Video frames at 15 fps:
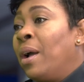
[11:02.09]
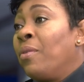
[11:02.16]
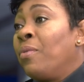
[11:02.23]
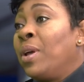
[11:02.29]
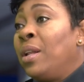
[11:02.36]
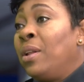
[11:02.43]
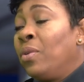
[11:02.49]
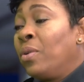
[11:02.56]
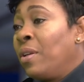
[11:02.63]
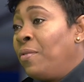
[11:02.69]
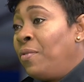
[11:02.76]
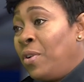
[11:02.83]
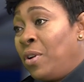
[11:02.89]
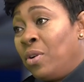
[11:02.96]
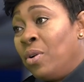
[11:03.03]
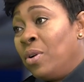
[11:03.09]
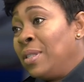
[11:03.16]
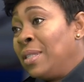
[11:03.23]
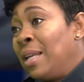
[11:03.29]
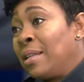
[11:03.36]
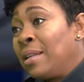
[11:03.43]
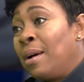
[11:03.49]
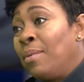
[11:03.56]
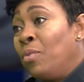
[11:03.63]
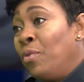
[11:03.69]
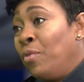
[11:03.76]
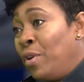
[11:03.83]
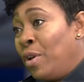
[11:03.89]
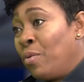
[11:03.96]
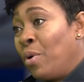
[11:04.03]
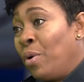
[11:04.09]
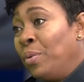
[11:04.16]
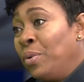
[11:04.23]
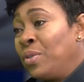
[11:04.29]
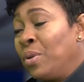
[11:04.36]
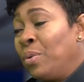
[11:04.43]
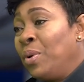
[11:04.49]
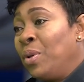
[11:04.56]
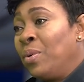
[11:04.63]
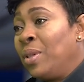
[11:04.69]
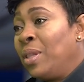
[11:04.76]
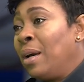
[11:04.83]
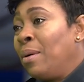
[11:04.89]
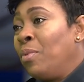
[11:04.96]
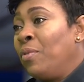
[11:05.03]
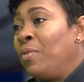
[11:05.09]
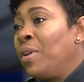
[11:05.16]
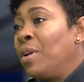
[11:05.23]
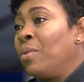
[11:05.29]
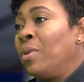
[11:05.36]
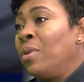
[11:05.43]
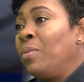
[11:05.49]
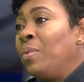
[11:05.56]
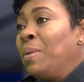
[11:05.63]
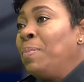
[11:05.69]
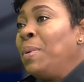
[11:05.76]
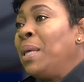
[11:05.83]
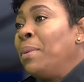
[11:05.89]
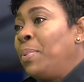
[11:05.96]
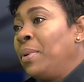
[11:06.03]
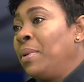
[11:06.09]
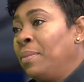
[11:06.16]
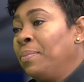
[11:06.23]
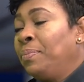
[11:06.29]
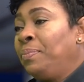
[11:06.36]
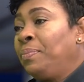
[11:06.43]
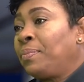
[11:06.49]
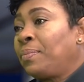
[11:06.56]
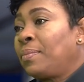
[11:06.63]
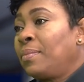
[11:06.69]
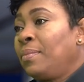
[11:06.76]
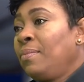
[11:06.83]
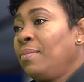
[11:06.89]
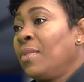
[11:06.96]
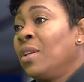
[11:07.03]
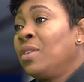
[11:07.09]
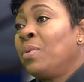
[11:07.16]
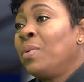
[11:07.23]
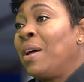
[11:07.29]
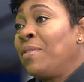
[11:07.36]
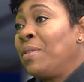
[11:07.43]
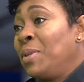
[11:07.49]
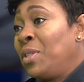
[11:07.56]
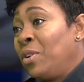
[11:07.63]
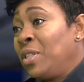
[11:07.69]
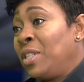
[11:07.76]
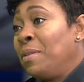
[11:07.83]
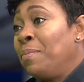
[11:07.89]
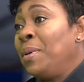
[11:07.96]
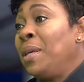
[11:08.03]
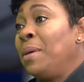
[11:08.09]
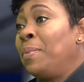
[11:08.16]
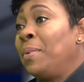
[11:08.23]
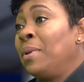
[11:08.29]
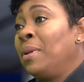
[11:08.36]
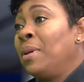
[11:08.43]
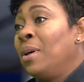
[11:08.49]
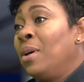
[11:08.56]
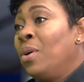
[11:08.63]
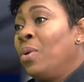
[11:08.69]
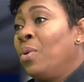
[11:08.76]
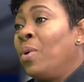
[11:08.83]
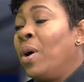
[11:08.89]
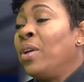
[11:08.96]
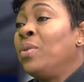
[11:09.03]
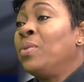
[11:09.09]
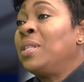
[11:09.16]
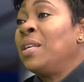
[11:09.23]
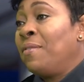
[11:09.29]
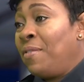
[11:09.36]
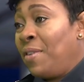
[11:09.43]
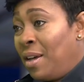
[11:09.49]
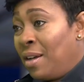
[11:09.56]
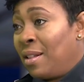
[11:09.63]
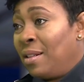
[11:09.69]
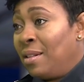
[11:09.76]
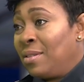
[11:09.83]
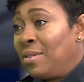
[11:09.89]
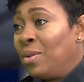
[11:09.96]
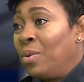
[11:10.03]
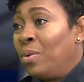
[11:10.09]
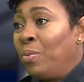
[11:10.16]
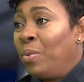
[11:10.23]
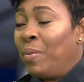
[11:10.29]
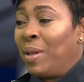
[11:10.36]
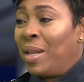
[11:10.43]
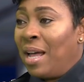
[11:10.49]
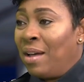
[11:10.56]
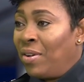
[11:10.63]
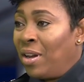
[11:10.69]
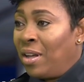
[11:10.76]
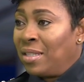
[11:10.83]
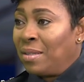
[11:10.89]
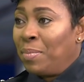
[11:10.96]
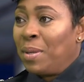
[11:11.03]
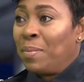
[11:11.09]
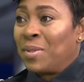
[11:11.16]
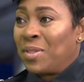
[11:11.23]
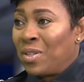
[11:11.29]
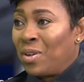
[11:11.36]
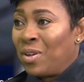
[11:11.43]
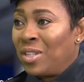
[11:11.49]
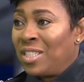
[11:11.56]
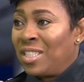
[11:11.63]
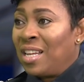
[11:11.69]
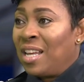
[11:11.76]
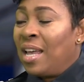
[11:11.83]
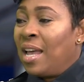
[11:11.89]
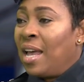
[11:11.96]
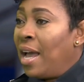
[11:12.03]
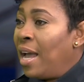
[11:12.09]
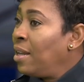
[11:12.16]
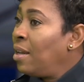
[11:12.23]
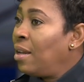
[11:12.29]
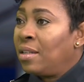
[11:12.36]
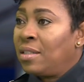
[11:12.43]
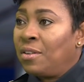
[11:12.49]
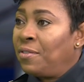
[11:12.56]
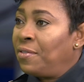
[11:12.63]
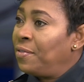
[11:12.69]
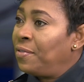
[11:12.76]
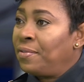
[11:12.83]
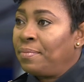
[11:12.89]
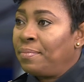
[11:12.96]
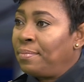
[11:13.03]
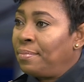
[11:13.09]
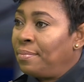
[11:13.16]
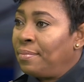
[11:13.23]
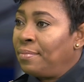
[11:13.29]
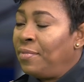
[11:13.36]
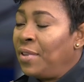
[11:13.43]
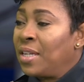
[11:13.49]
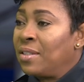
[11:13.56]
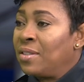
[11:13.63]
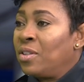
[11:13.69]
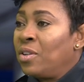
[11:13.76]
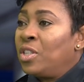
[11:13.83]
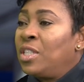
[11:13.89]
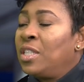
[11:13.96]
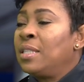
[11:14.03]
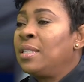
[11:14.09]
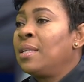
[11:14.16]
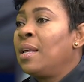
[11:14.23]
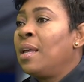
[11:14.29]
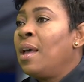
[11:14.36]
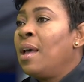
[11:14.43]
are really looking for the guns that are moving around, so we know they are moving around with people. So we have to be searching people who are using vehicles. So we will have a lot of people search and a lot of vehicle searches.